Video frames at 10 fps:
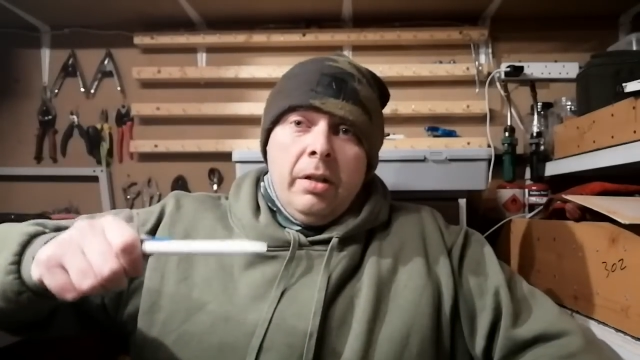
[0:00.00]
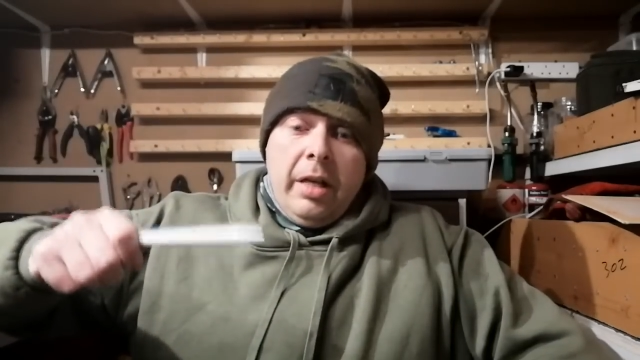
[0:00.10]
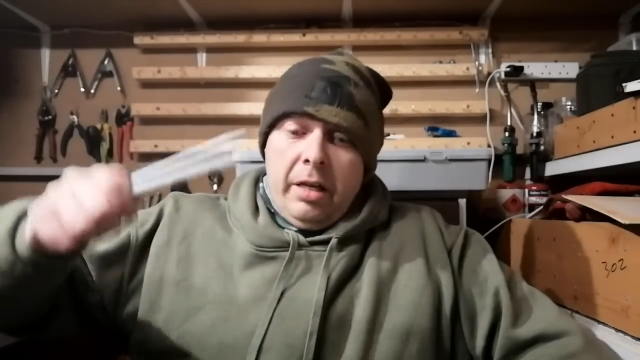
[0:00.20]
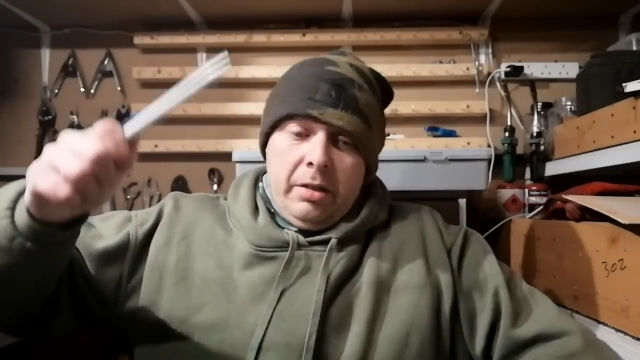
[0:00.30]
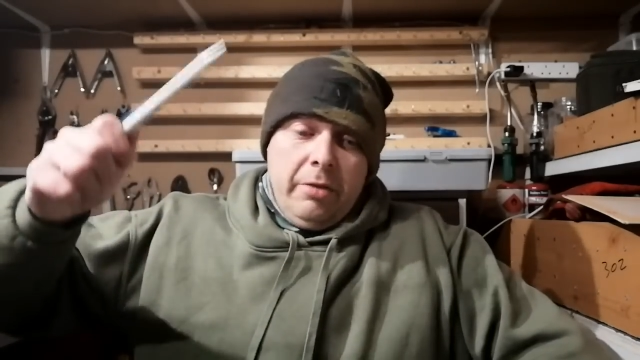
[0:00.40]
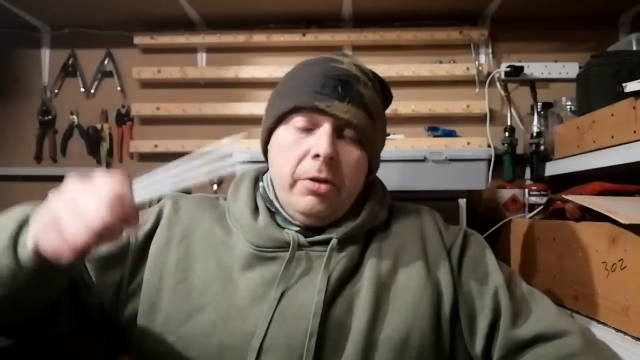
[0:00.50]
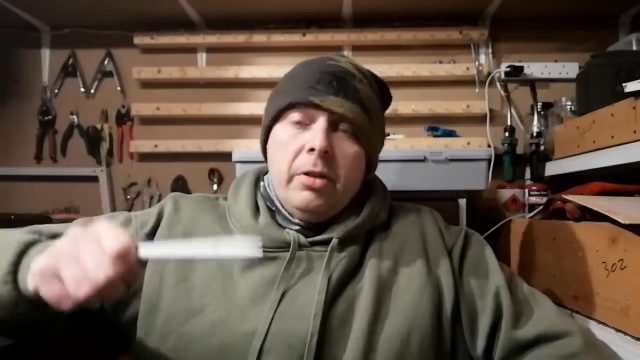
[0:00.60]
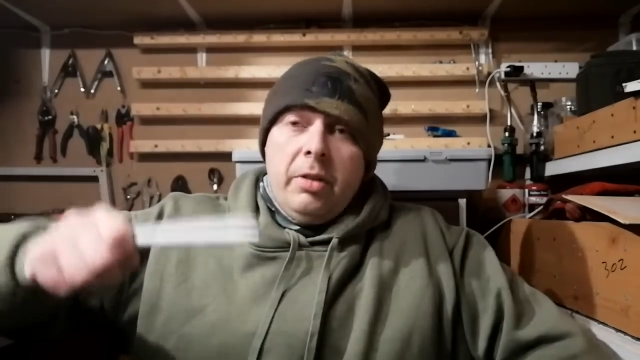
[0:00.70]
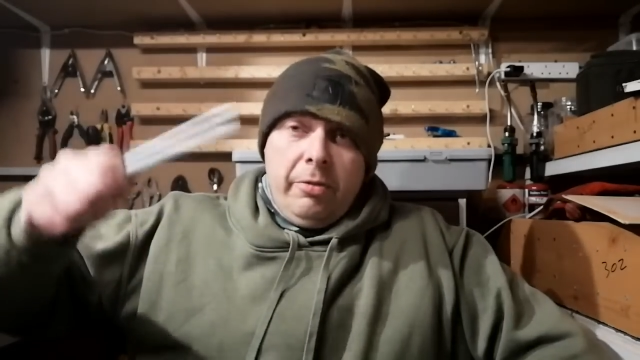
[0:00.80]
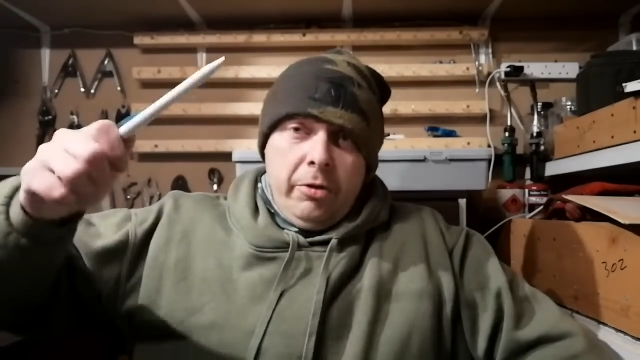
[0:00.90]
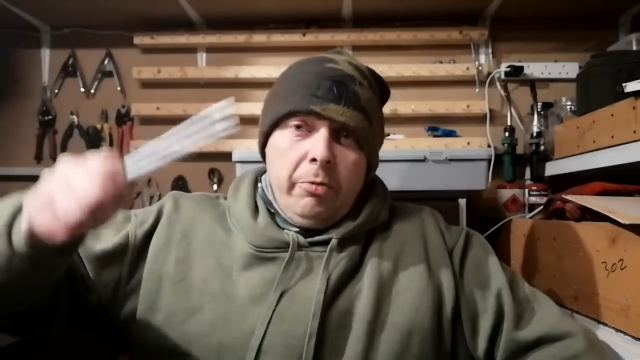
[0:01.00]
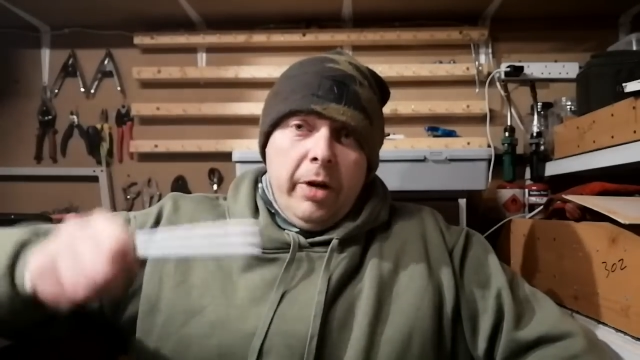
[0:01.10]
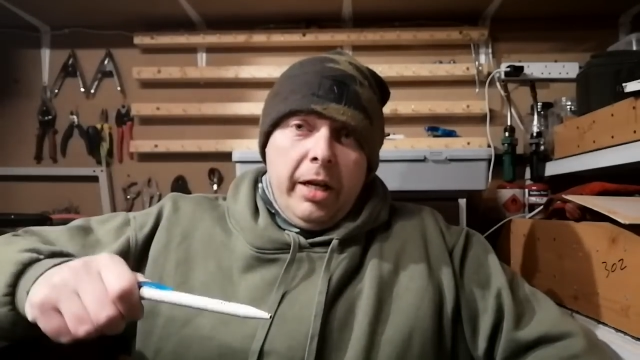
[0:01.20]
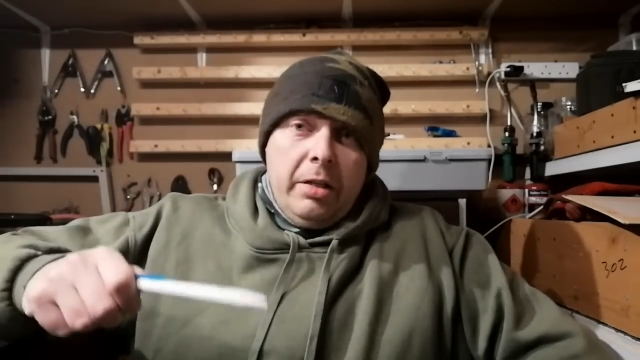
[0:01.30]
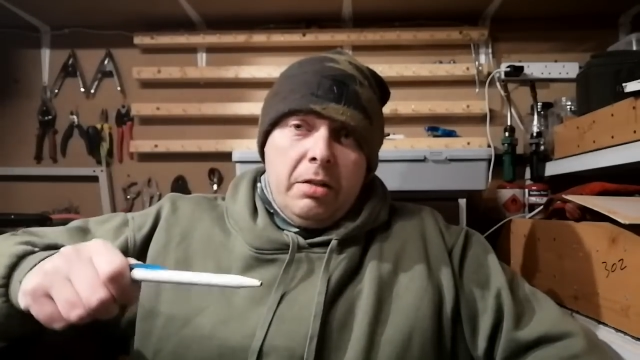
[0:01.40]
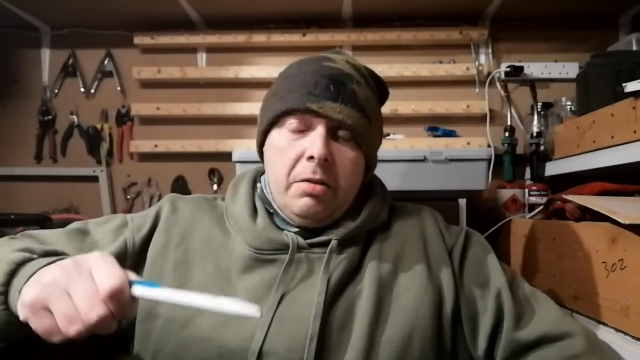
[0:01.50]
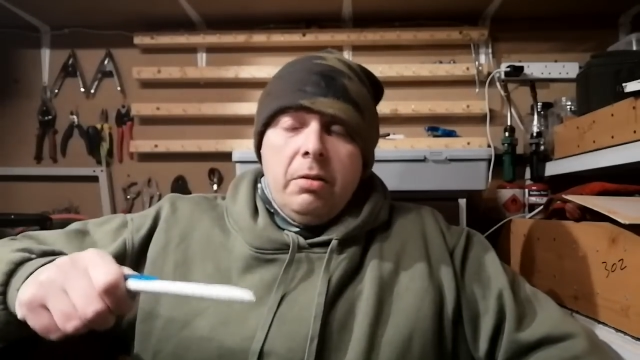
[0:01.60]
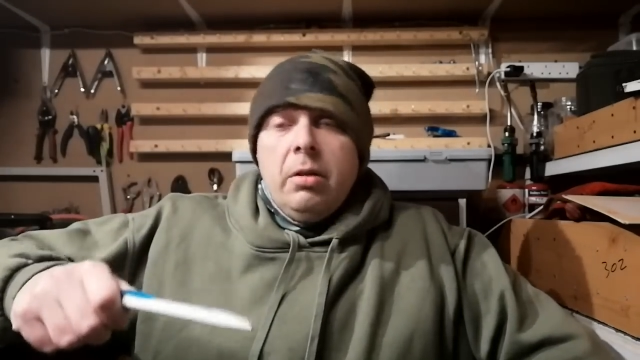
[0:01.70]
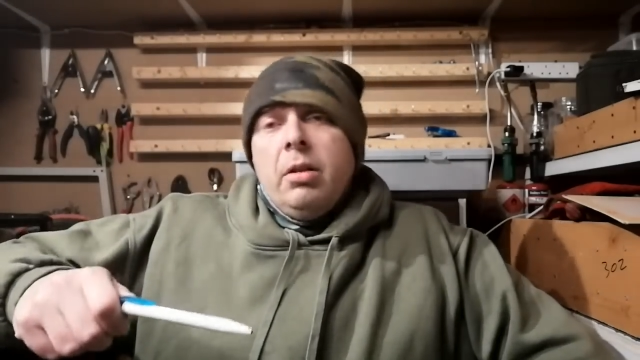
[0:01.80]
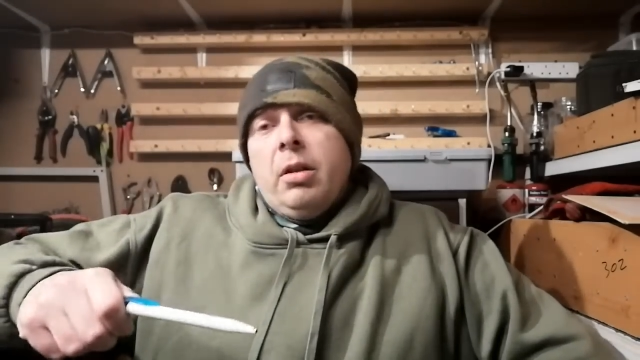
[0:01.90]
Yeah, different rates,
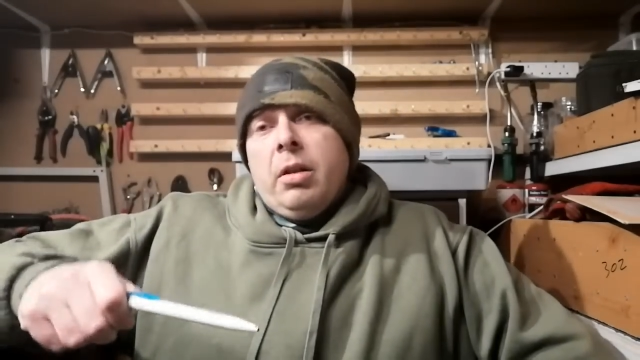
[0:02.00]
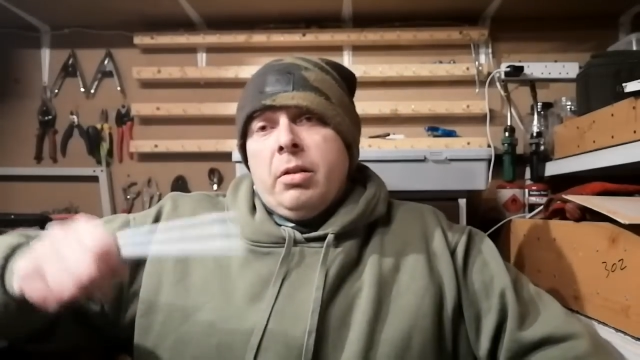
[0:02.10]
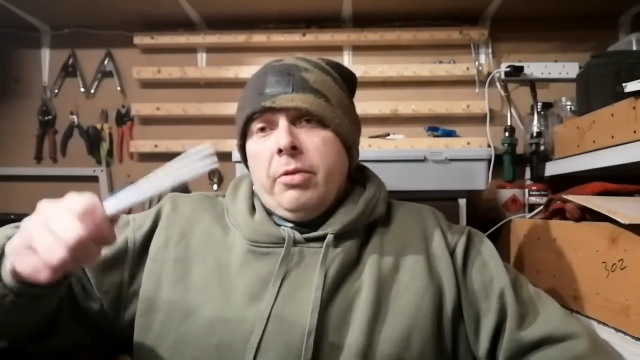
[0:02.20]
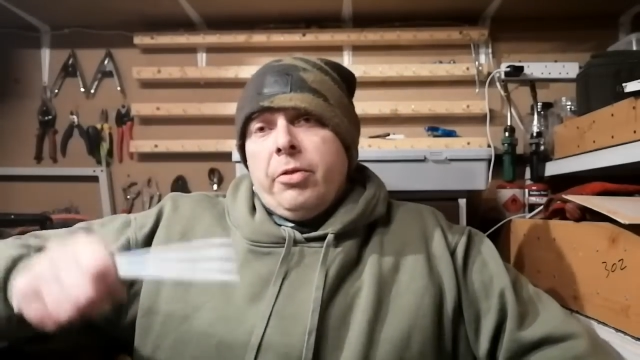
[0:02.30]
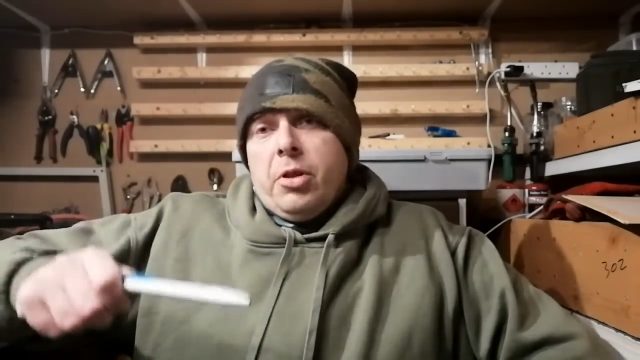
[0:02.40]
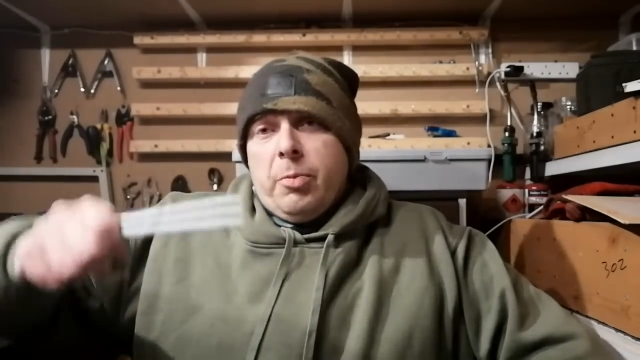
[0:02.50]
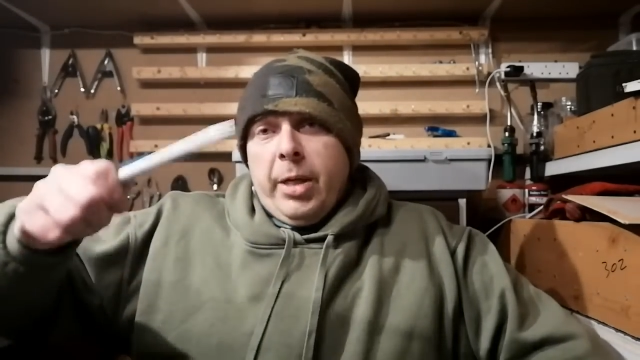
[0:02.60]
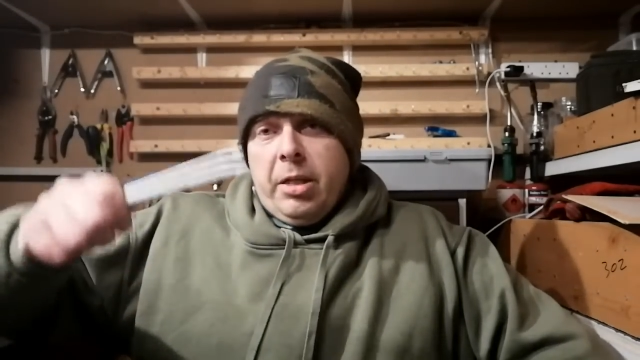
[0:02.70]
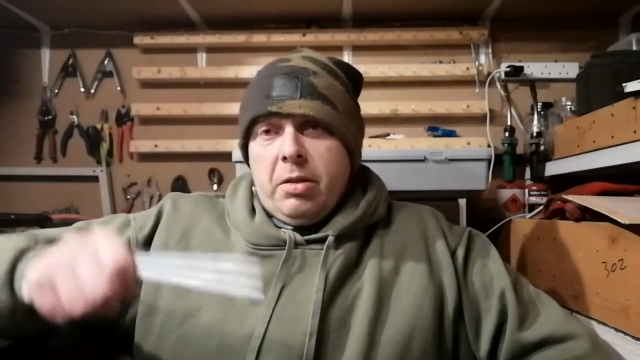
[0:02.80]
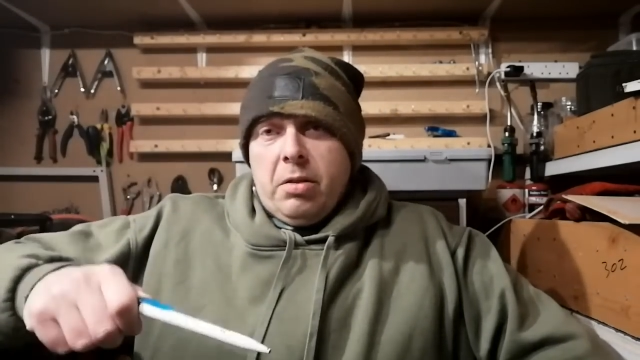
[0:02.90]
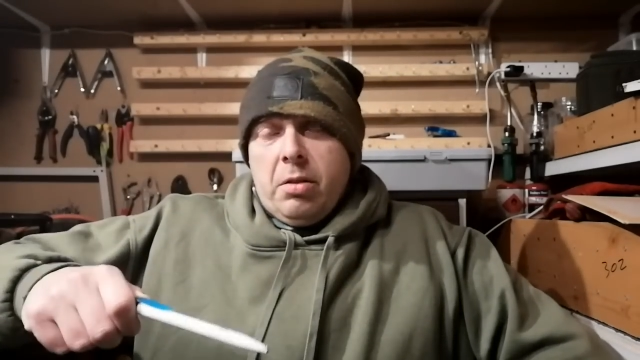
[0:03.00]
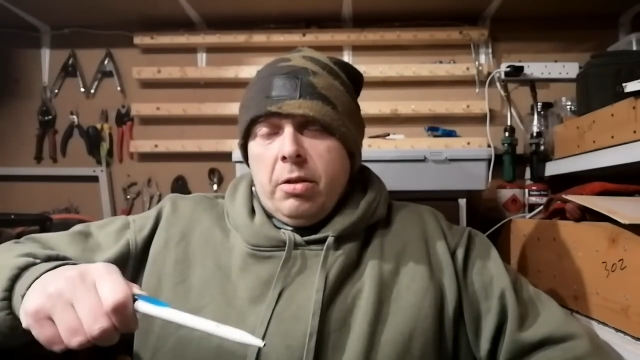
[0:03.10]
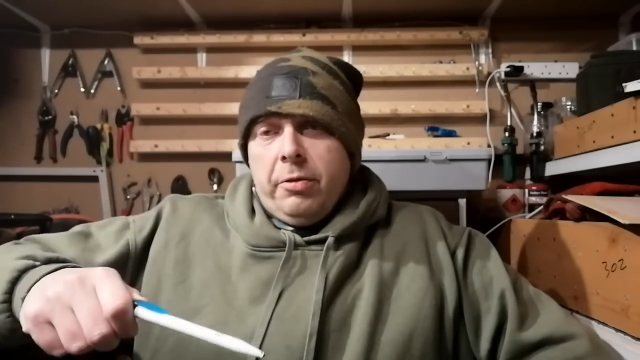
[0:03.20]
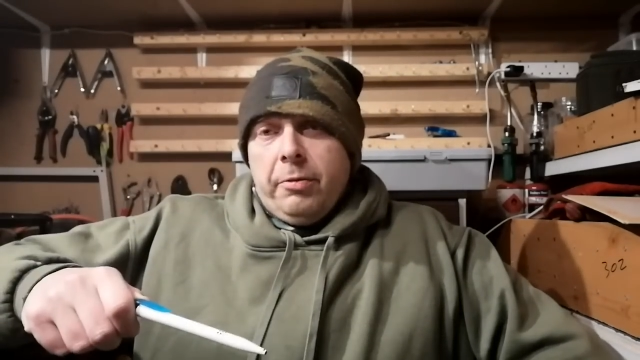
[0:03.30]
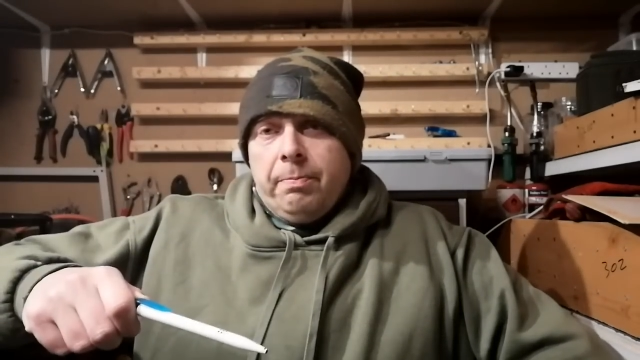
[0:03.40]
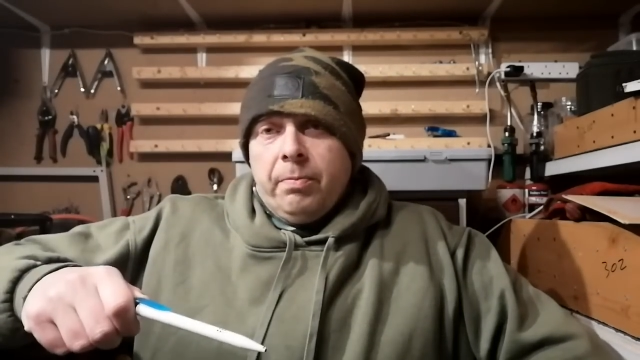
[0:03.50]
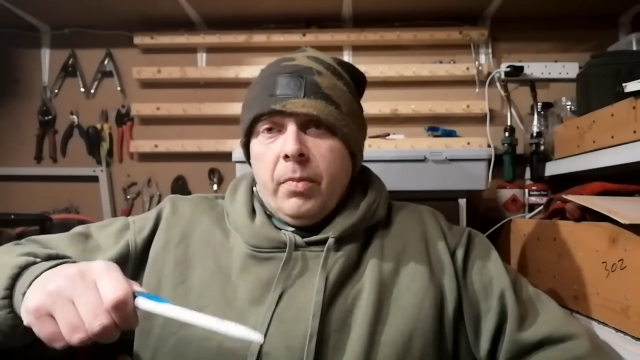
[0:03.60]
different speeds and stuff.